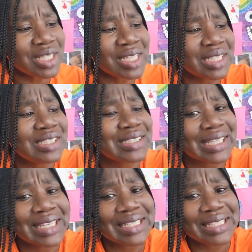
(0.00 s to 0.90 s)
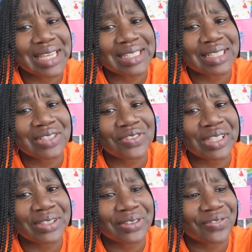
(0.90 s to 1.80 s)
teach your kids that stuff
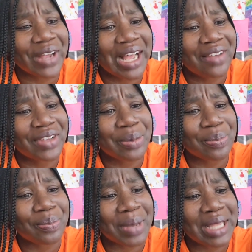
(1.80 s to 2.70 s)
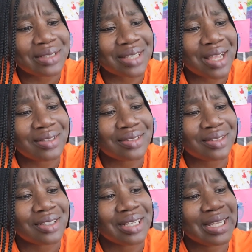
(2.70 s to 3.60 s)
under 5. And my toddler,
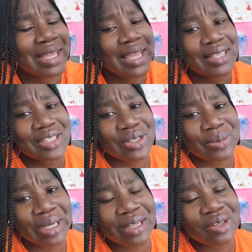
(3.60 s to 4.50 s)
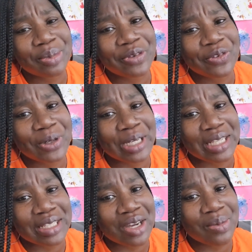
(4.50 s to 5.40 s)
he's 3, he'll be 4 in
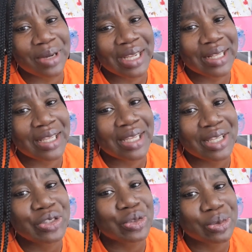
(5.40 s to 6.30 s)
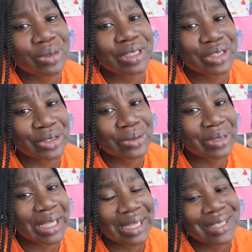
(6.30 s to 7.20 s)
October, and he can truly
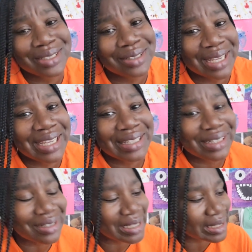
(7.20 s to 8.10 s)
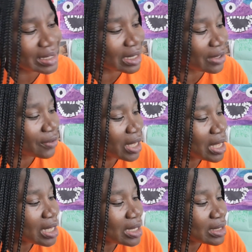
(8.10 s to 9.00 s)
he can learn this stuff.
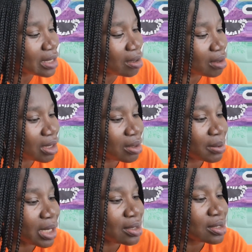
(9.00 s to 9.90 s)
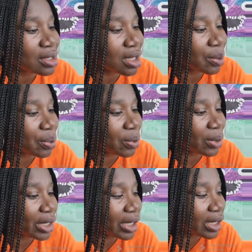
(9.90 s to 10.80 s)
So colors are
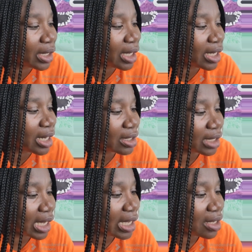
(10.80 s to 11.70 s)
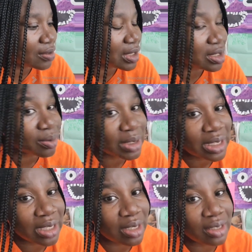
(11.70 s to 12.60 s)
important in our lives because we
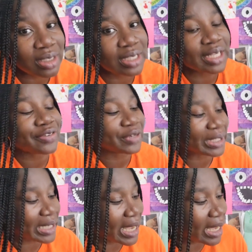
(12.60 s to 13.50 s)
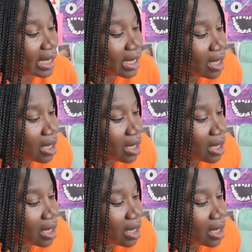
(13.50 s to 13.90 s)
see colors every day.